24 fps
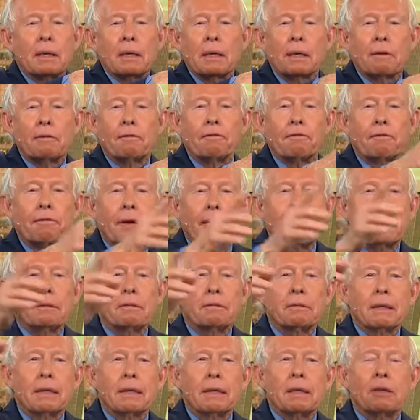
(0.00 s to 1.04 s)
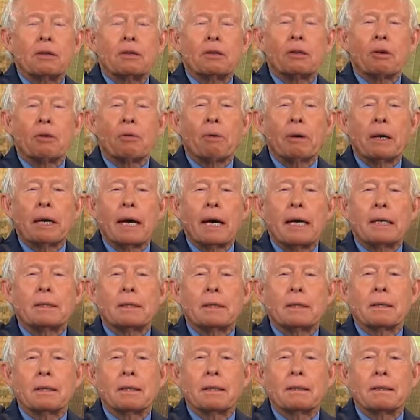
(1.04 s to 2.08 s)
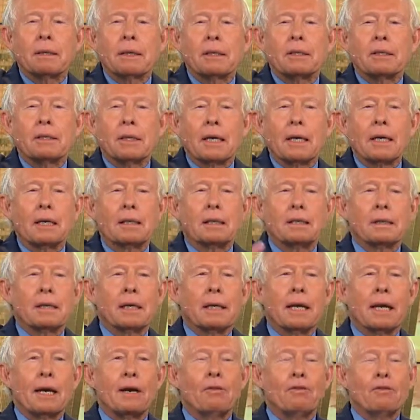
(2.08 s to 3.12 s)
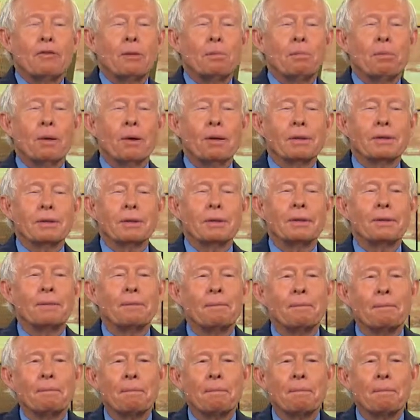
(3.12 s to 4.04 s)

and faith in the Creator that says that every person